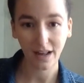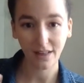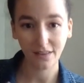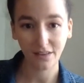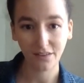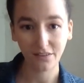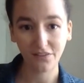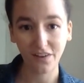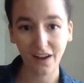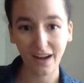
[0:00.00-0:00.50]
And
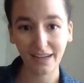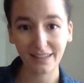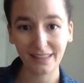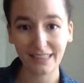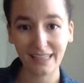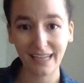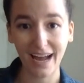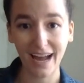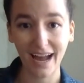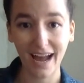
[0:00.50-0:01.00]
then
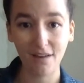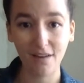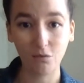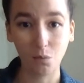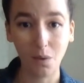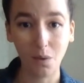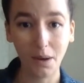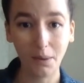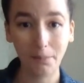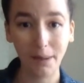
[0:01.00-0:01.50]
finally, I
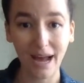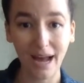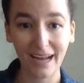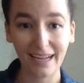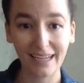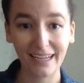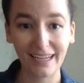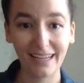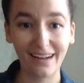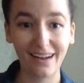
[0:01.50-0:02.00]
have 1
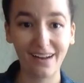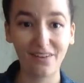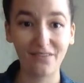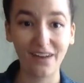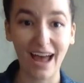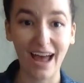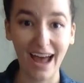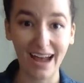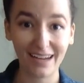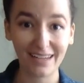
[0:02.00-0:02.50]
packet of
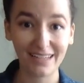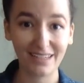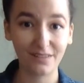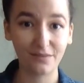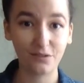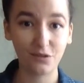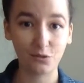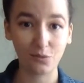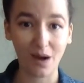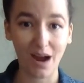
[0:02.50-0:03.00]

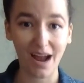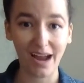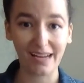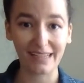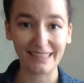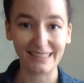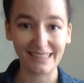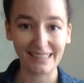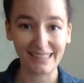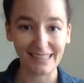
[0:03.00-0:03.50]
active
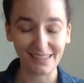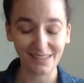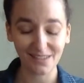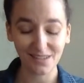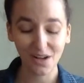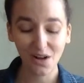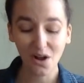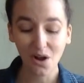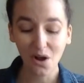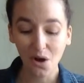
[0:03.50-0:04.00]
dry
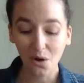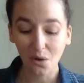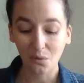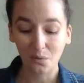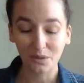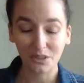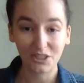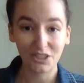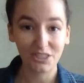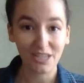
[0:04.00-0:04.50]
yeast,
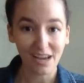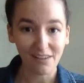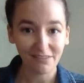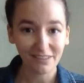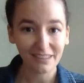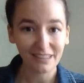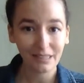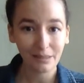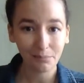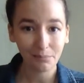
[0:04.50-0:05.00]
which
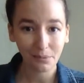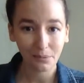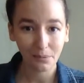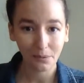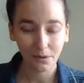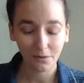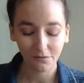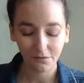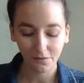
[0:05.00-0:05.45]
definitely